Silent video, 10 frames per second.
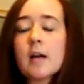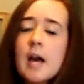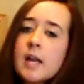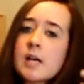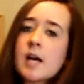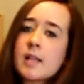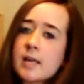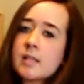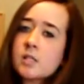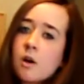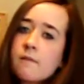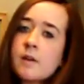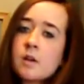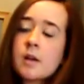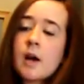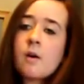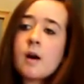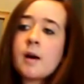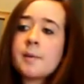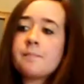I kind of got like this all figured out.
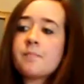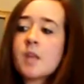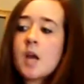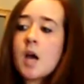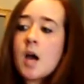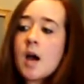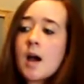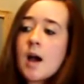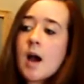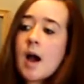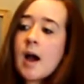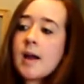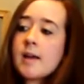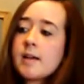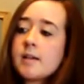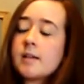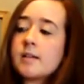I